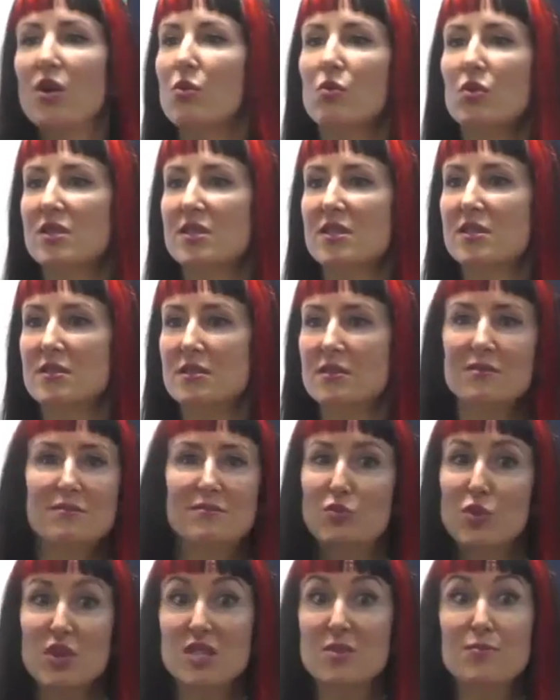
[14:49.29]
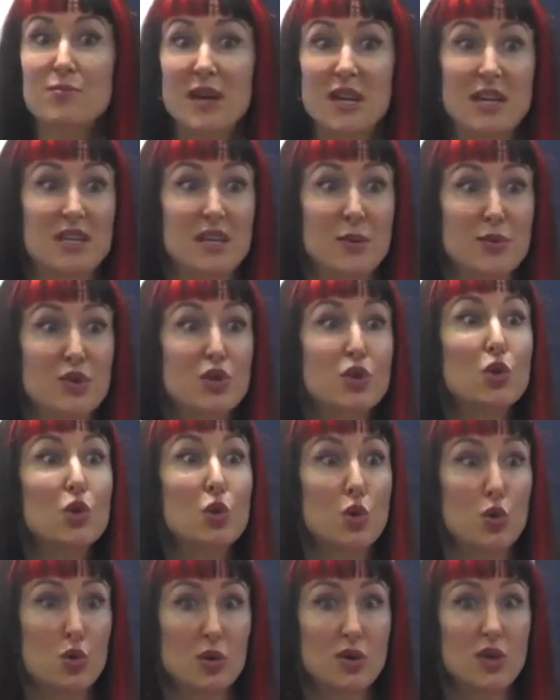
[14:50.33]
wasn't picked up at
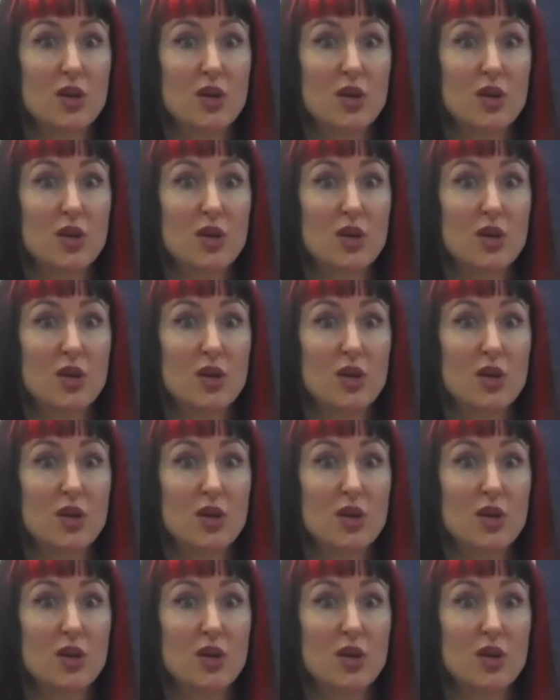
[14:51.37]
all.